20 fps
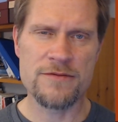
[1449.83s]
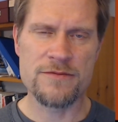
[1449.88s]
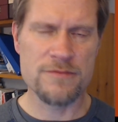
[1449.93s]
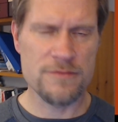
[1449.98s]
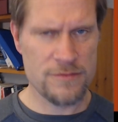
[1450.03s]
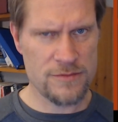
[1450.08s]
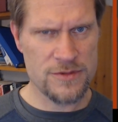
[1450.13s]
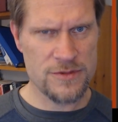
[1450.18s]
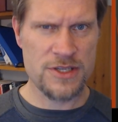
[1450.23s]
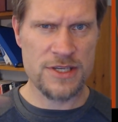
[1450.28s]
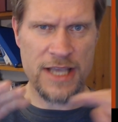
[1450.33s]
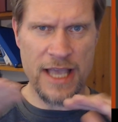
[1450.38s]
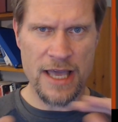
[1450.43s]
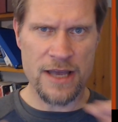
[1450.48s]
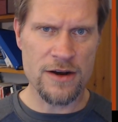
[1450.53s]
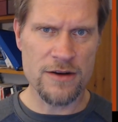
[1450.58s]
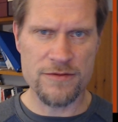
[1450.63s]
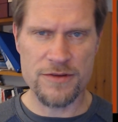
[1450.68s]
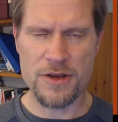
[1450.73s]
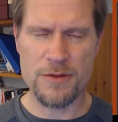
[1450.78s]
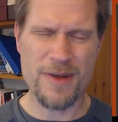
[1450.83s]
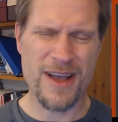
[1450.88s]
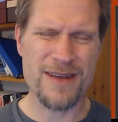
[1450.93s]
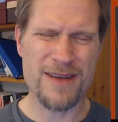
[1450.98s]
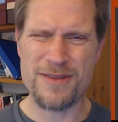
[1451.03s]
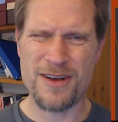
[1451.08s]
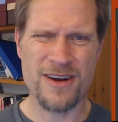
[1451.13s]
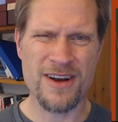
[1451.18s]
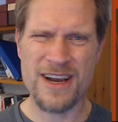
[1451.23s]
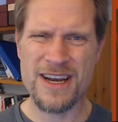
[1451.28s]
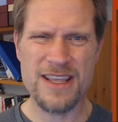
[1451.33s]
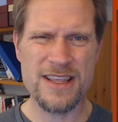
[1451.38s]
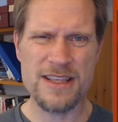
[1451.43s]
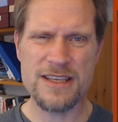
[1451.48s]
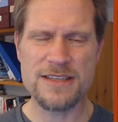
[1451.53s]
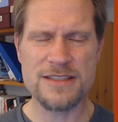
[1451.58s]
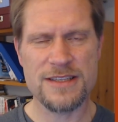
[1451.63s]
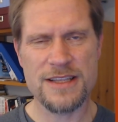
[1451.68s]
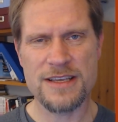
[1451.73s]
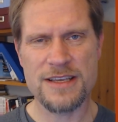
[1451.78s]
Scan over your map. Are any of these
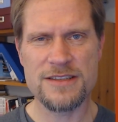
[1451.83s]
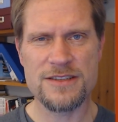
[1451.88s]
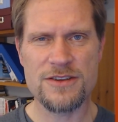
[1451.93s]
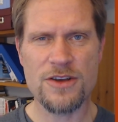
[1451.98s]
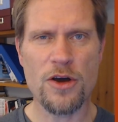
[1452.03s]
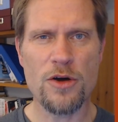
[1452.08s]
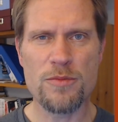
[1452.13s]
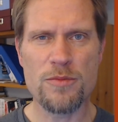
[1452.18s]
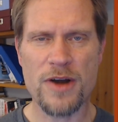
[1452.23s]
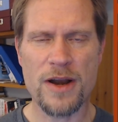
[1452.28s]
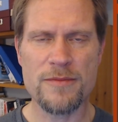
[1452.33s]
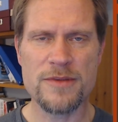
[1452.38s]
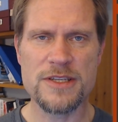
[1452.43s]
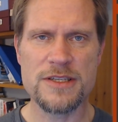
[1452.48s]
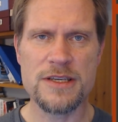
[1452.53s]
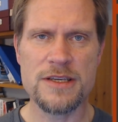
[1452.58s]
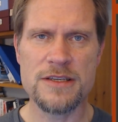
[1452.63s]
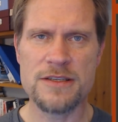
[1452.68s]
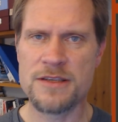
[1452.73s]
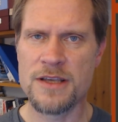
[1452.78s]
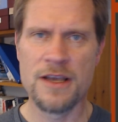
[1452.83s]
things co-premises?